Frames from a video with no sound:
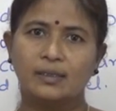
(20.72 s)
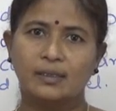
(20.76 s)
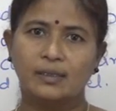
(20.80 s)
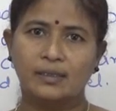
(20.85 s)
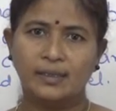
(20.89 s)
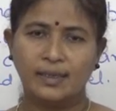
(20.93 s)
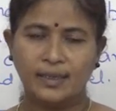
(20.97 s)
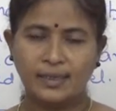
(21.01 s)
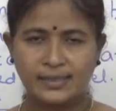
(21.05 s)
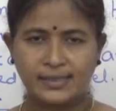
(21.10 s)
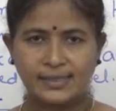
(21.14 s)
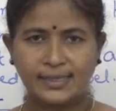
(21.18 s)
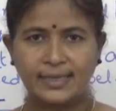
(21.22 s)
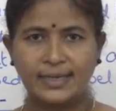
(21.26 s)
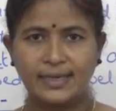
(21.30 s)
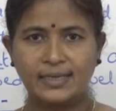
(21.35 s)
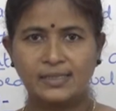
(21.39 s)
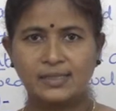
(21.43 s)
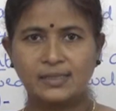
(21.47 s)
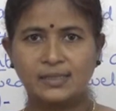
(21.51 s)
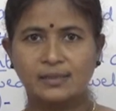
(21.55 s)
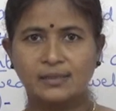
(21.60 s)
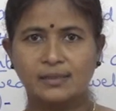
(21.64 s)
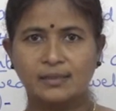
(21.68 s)
Last
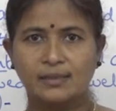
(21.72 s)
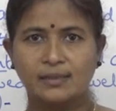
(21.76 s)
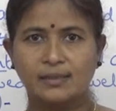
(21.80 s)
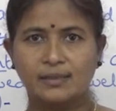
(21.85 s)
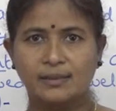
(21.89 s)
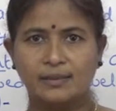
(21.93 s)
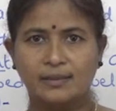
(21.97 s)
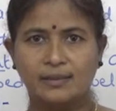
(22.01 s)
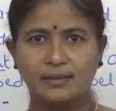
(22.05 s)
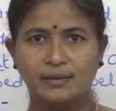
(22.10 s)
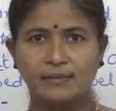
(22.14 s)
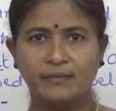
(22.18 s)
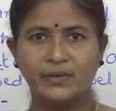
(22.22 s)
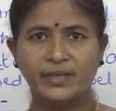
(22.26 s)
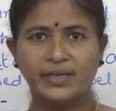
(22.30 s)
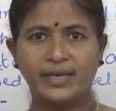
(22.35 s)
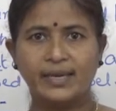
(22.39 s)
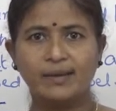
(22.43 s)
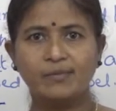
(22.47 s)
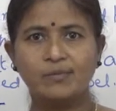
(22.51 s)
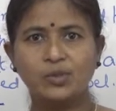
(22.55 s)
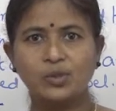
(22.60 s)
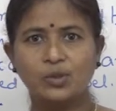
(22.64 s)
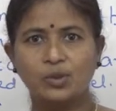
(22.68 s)
class we
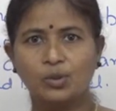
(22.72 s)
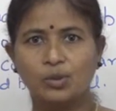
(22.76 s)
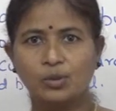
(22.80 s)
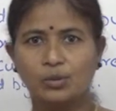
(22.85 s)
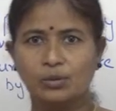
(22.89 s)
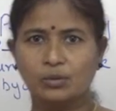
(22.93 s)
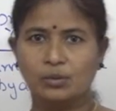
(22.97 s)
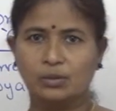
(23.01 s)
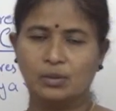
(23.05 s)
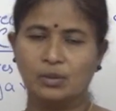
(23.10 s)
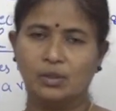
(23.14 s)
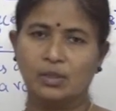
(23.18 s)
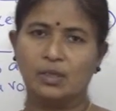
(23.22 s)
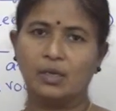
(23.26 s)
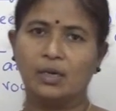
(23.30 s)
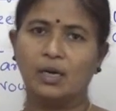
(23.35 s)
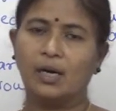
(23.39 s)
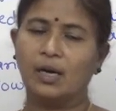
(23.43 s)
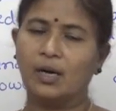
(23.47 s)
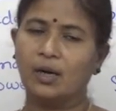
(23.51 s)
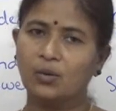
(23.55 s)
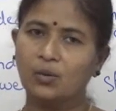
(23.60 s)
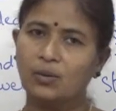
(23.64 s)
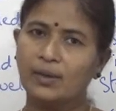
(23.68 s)
came to know
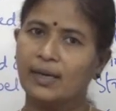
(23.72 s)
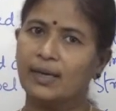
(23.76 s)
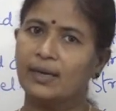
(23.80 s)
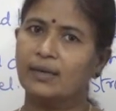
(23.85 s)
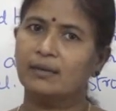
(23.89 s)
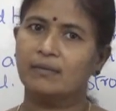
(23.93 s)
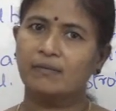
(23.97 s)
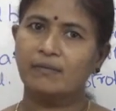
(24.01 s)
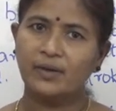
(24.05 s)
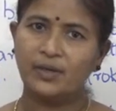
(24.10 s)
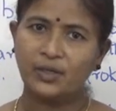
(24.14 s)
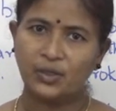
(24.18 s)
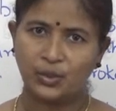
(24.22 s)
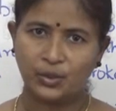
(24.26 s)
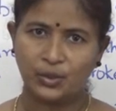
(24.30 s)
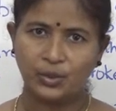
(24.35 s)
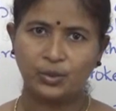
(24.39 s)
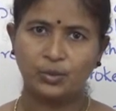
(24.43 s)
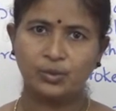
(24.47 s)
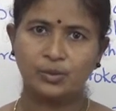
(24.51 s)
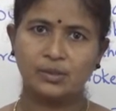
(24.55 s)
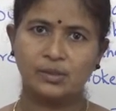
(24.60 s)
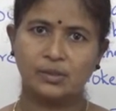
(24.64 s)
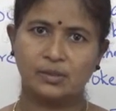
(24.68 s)
how and when to
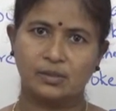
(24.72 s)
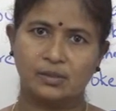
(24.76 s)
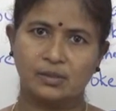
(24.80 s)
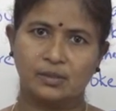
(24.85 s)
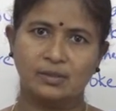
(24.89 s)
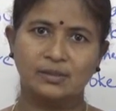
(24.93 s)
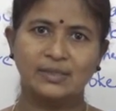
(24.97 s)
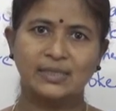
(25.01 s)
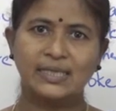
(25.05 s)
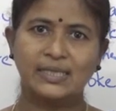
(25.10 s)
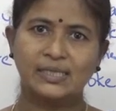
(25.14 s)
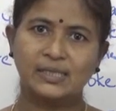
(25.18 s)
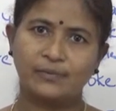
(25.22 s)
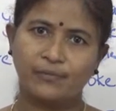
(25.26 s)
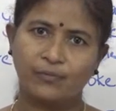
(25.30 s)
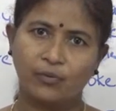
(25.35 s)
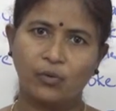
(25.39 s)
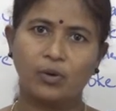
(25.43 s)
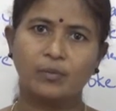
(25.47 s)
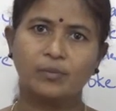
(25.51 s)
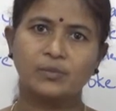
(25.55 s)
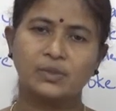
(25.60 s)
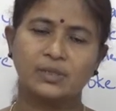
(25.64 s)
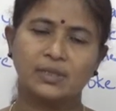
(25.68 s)
use these
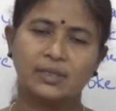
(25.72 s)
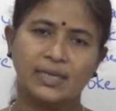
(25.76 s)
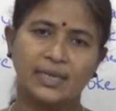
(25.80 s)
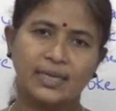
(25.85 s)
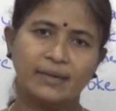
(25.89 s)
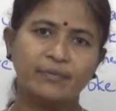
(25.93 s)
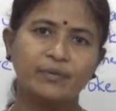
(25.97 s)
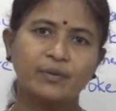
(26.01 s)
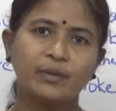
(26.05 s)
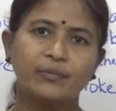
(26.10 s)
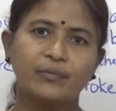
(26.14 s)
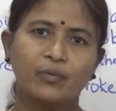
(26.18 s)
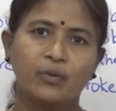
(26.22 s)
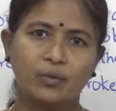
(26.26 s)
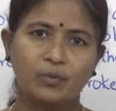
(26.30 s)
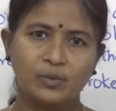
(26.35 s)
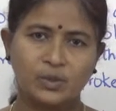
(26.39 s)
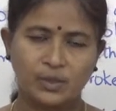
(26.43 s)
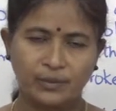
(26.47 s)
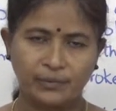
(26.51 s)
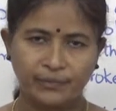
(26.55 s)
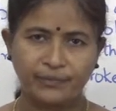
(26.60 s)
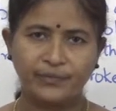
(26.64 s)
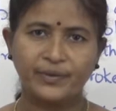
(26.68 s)
forms. Left forms
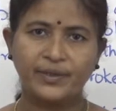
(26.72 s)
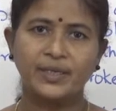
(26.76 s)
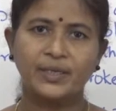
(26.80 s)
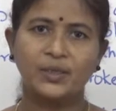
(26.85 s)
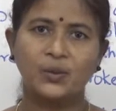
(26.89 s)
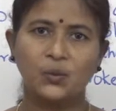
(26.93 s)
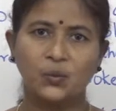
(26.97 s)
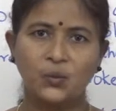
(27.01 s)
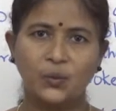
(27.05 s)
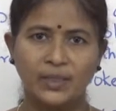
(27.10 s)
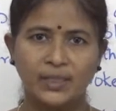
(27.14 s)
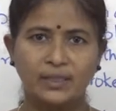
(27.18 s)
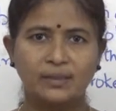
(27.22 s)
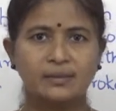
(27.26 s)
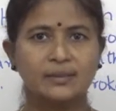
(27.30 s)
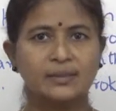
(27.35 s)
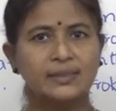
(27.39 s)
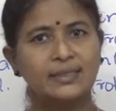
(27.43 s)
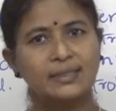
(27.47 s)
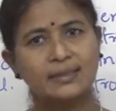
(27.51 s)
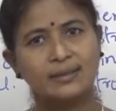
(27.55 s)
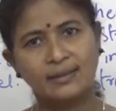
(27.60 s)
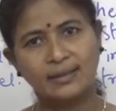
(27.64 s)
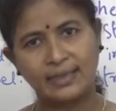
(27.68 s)
of fir, ver,
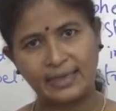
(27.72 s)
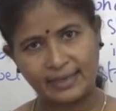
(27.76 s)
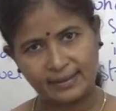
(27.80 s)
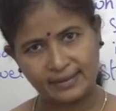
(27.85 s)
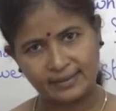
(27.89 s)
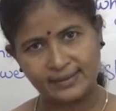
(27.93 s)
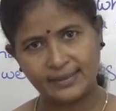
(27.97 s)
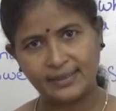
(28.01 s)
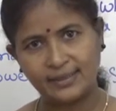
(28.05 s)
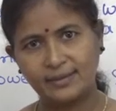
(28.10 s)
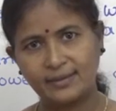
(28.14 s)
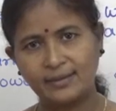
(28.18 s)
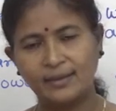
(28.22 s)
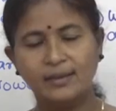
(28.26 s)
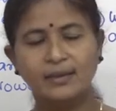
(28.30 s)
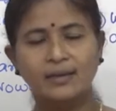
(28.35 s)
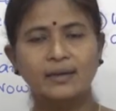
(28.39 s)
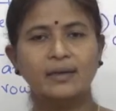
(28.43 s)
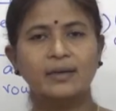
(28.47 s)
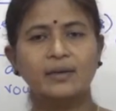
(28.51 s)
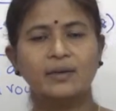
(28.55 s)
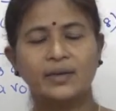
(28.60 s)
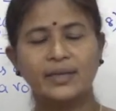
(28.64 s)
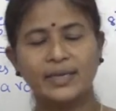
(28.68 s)
ter and der.
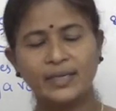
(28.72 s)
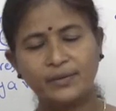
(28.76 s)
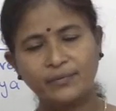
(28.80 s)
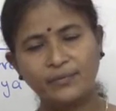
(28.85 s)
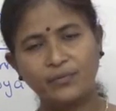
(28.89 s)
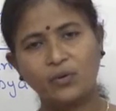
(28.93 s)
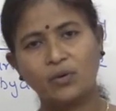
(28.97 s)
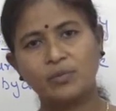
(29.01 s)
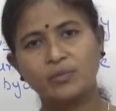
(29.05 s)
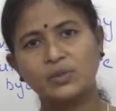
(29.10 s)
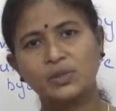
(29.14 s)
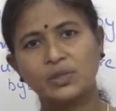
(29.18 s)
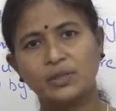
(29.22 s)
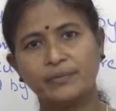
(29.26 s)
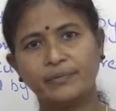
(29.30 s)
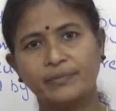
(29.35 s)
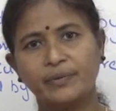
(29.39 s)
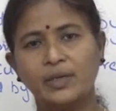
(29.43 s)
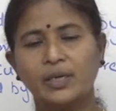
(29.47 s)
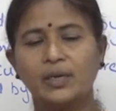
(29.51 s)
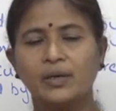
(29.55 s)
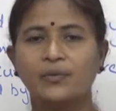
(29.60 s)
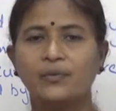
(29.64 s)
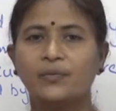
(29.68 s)
Right forms of
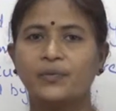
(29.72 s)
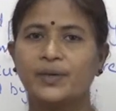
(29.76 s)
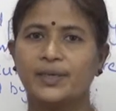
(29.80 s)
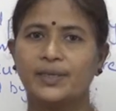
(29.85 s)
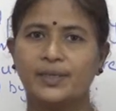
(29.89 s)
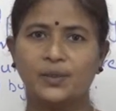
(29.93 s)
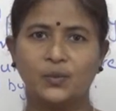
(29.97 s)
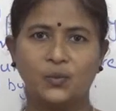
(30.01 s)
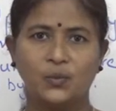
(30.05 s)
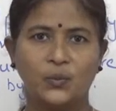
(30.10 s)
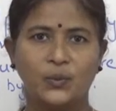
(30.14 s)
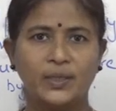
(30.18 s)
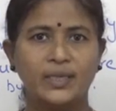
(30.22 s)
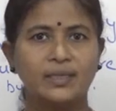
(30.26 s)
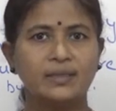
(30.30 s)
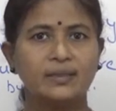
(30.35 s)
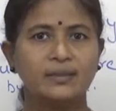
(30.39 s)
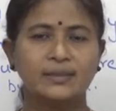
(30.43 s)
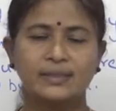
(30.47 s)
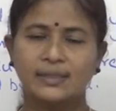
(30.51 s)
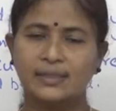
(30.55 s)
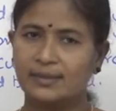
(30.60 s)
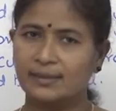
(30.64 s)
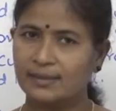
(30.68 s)
fir, ver,
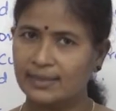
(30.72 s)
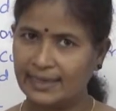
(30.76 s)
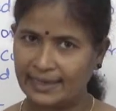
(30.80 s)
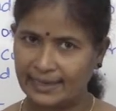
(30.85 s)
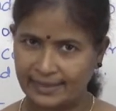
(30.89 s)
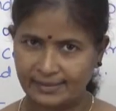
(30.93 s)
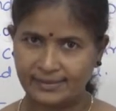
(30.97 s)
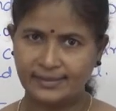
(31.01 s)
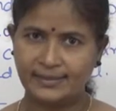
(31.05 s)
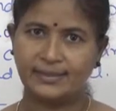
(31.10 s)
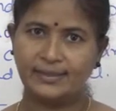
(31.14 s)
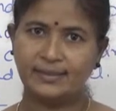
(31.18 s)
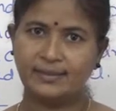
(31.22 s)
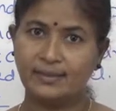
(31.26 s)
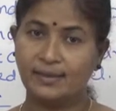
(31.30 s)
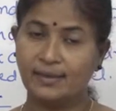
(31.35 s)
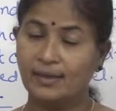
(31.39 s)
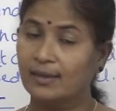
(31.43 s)
ter and der.